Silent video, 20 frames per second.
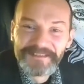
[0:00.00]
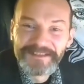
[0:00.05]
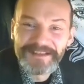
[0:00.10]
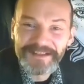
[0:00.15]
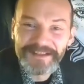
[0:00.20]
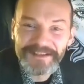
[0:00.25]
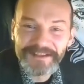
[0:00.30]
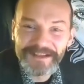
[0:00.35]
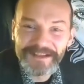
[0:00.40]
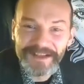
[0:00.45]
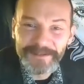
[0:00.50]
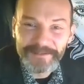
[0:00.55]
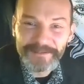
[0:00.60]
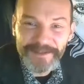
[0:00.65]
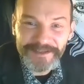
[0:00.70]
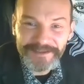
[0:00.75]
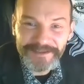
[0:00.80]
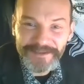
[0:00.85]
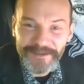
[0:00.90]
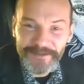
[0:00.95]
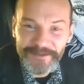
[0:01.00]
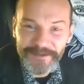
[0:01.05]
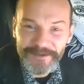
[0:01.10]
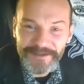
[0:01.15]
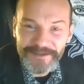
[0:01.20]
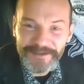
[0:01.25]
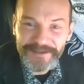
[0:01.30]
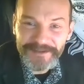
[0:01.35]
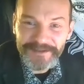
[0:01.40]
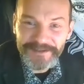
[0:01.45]
Do you like being told
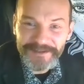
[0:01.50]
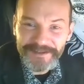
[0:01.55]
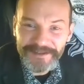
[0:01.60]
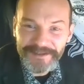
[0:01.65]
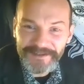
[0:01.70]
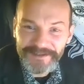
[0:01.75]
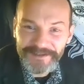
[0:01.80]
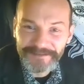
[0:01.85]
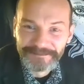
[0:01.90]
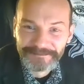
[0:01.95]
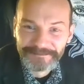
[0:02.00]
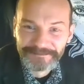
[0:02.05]
what to do, Sheena?